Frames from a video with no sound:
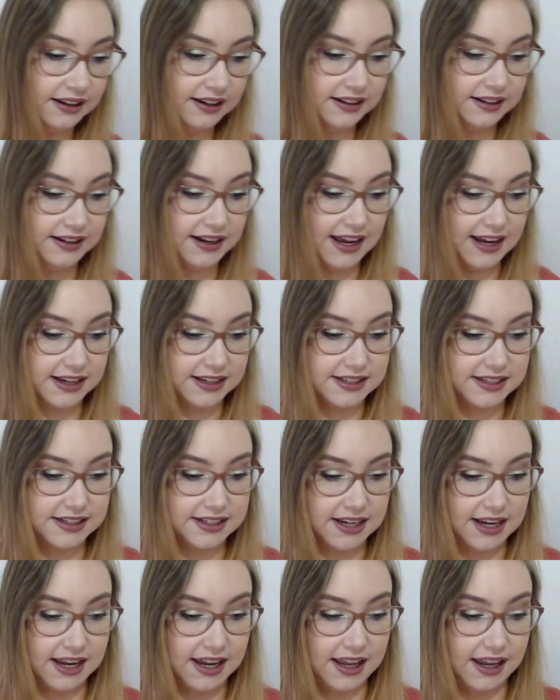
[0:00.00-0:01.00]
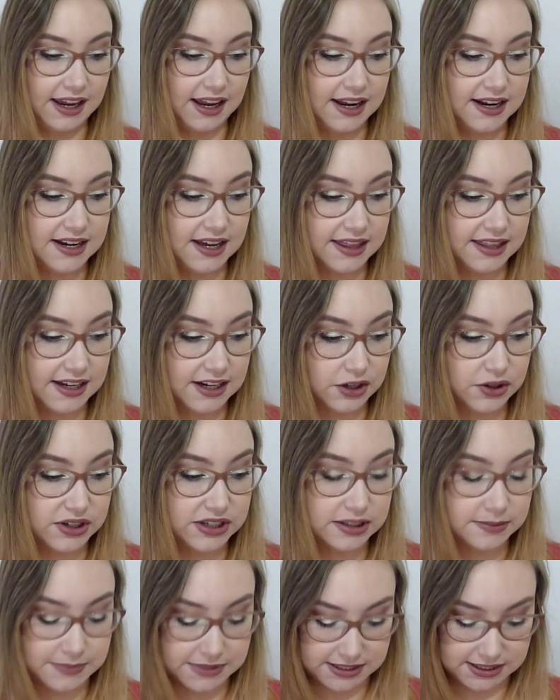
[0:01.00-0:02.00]
Next, another
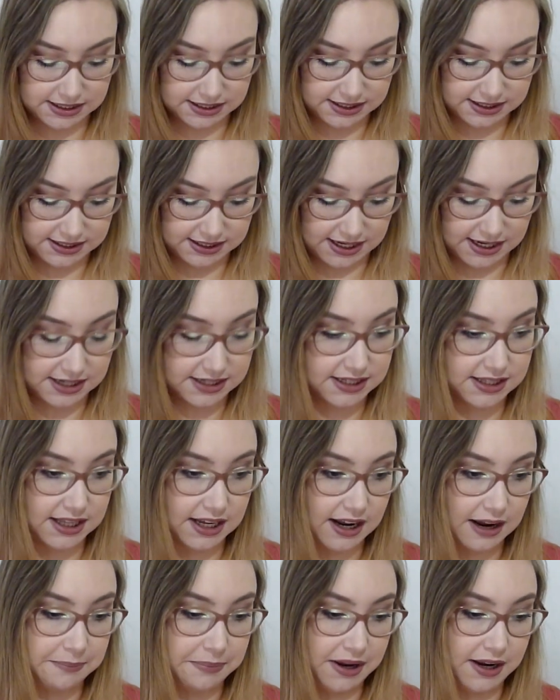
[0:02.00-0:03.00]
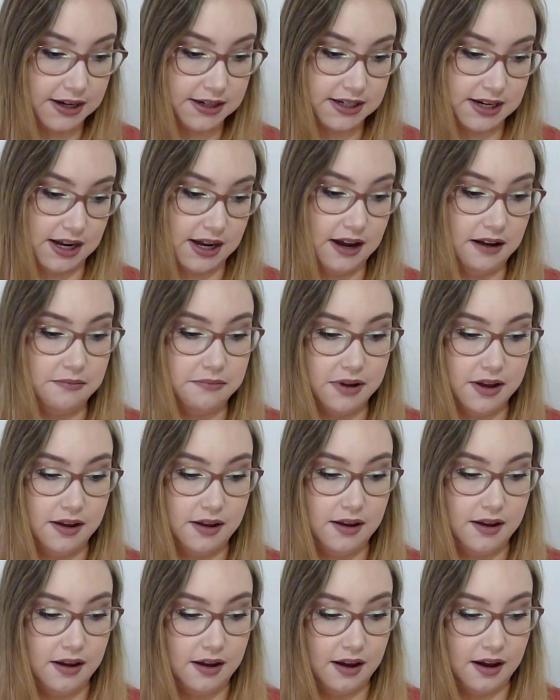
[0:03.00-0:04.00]
Christmas set that I picked up
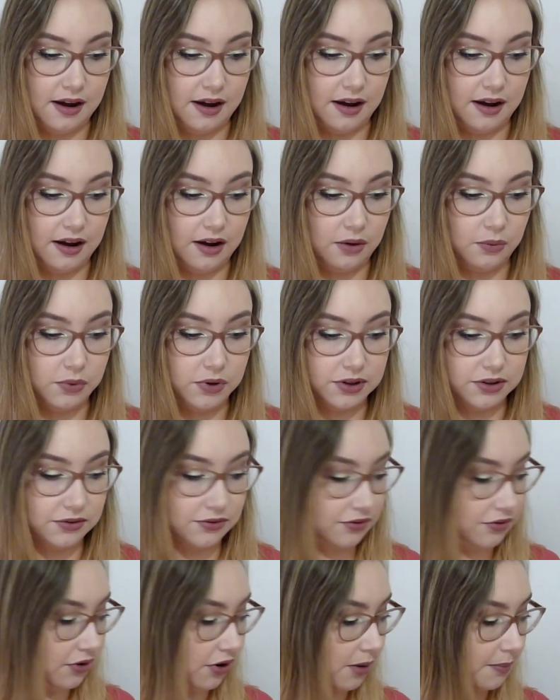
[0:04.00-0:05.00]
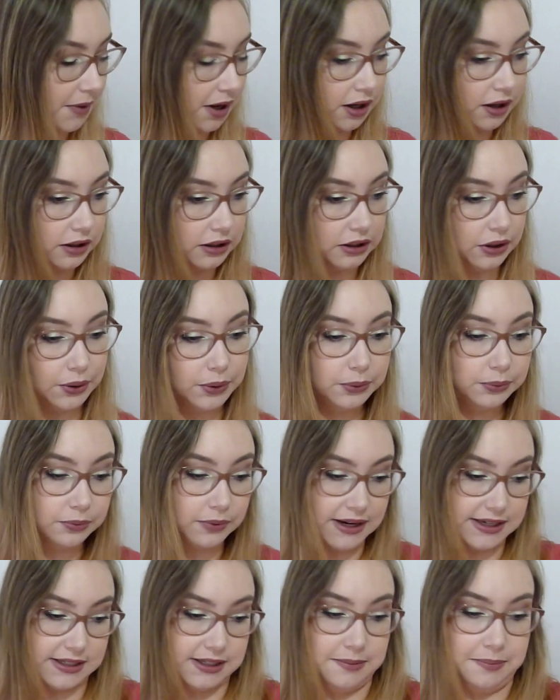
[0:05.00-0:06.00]
was from Glow
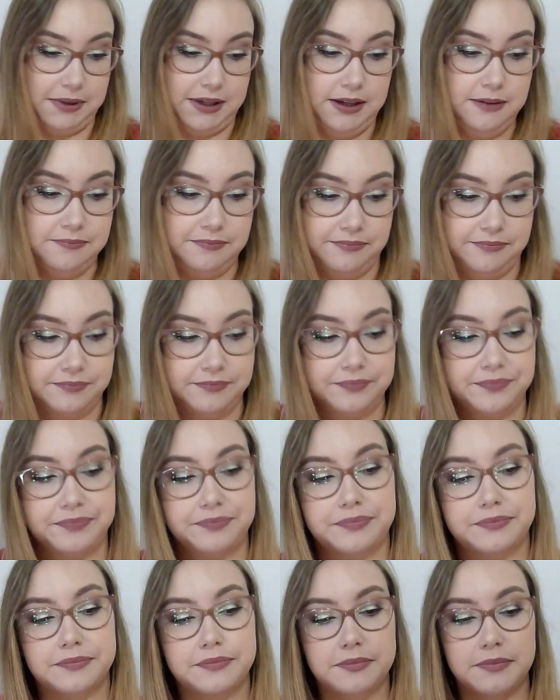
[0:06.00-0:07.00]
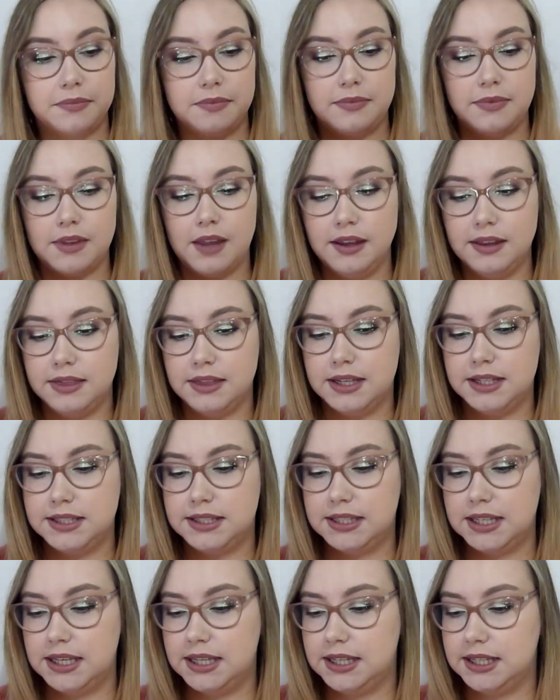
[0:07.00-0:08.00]
Recipe. And
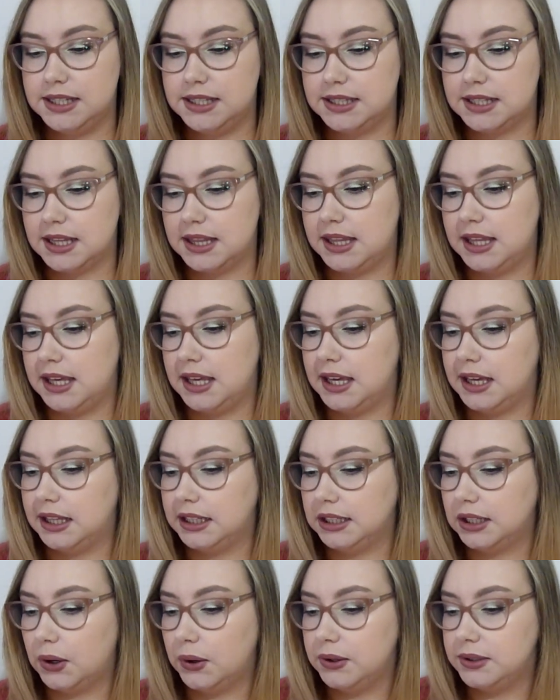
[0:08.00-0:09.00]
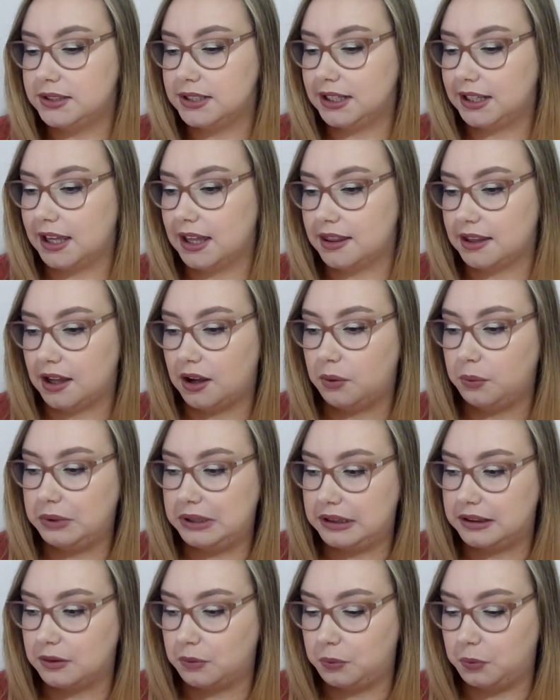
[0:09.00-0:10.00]
this is the Glow Together
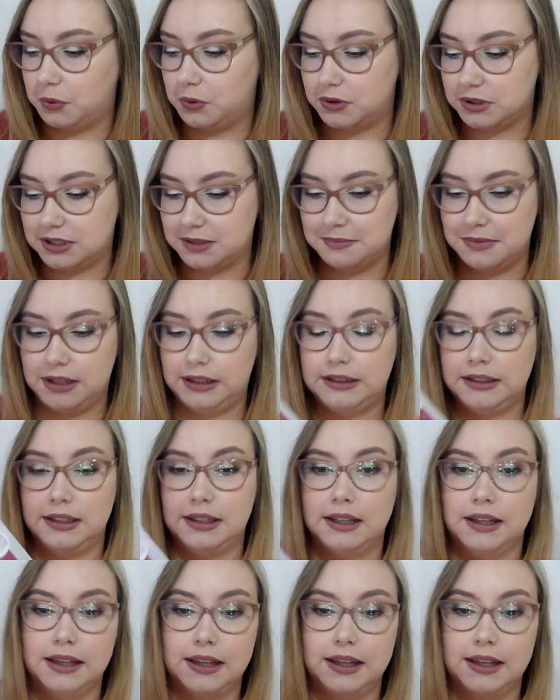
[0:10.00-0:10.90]
with Watermelon